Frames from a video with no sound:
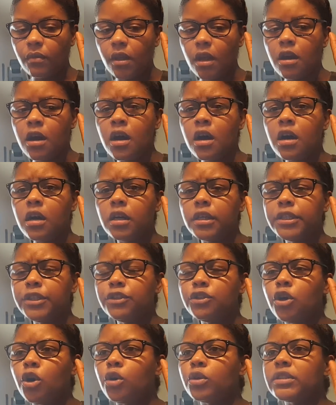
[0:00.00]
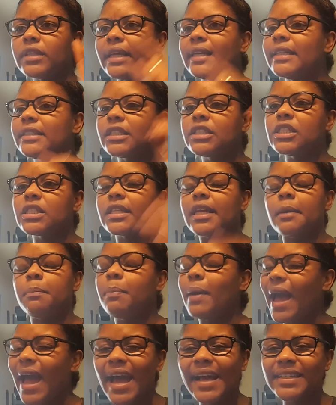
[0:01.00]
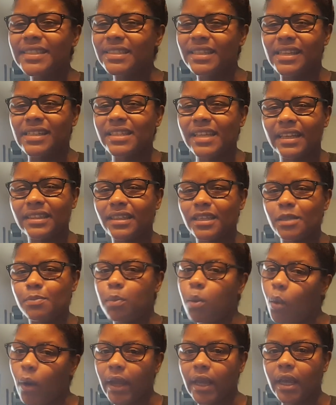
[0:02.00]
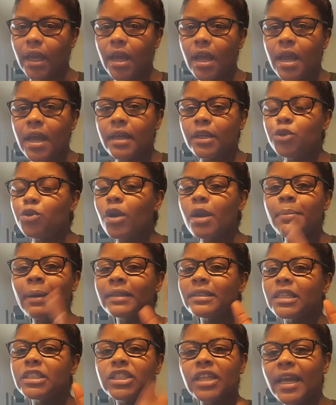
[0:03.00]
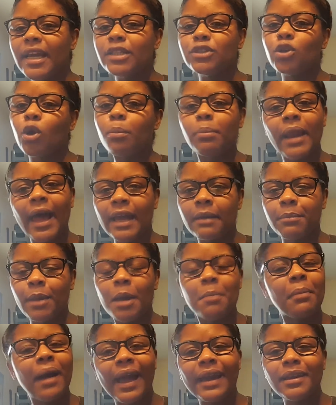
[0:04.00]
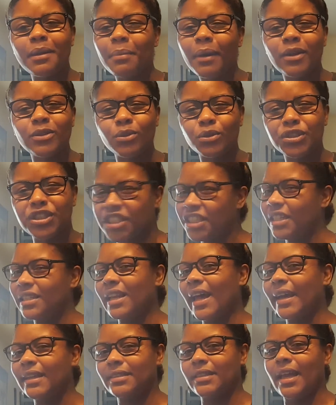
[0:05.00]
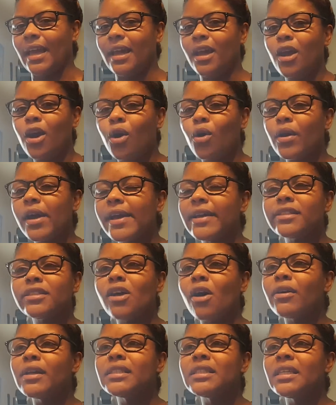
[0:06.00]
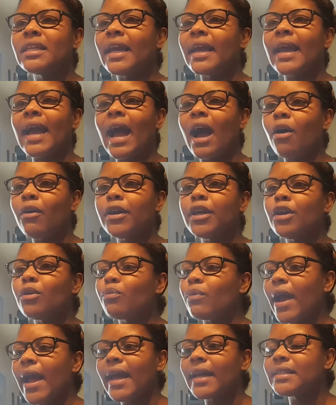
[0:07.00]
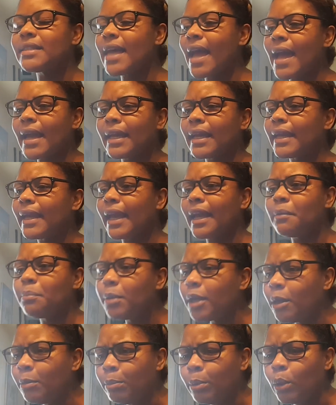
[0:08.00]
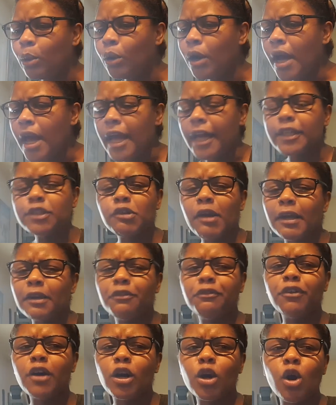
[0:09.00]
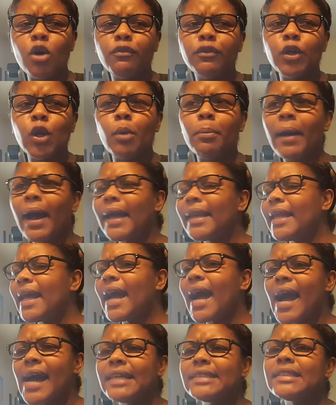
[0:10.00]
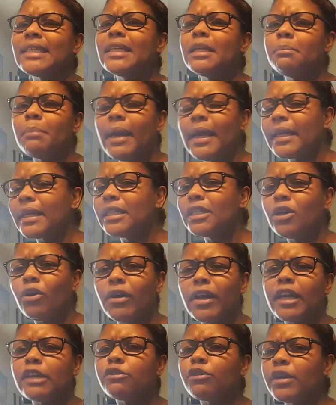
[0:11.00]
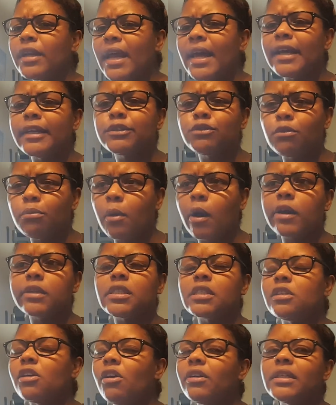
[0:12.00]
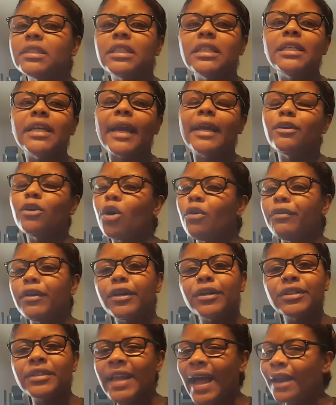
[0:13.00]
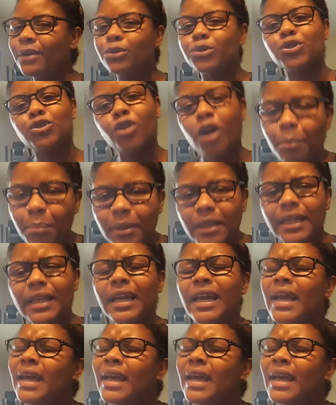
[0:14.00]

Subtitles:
they need to just get past this at this point. You ain't about to change no black man mind about no shit like that. Okay, as long as he ain't out here ragtagging gay people and trying to fuck over nobody and constantly making little ignorant ass remarks, as long as he ain't over here Donald Trumping it,